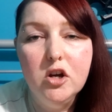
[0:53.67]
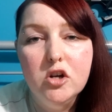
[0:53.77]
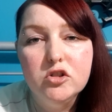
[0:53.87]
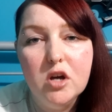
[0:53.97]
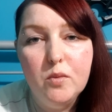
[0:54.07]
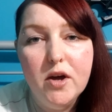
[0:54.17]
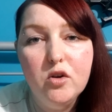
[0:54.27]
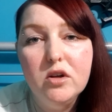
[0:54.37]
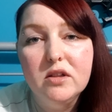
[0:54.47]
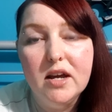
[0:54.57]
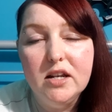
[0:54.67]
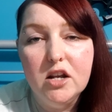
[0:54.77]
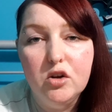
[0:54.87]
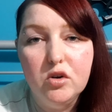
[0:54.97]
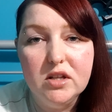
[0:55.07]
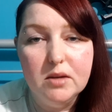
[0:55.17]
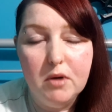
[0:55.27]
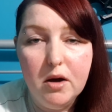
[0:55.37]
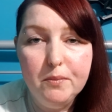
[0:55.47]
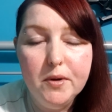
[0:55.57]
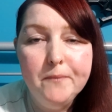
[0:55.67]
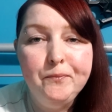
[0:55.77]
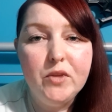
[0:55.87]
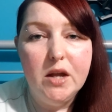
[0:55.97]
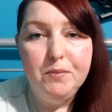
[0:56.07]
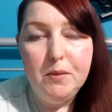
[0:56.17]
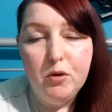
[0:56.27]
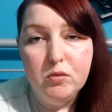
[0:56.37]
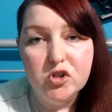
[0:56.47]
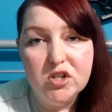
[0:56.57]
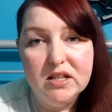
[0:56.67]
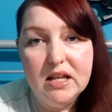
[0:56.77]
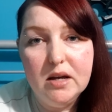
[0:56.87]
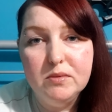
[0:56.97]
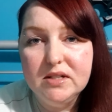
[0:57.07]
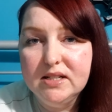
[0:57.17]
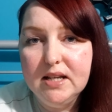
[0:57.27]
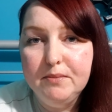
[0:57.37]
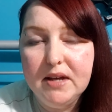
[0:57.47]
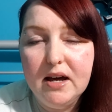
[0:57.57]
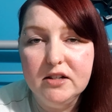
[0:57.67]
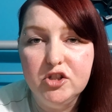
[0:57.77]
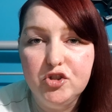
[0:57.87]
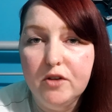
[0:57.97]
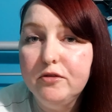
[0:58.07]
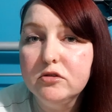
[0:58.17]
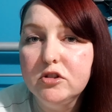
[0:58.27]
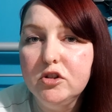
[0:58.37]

So I went online and I looked them up and people were saying that it was the same Galaxy Truffles that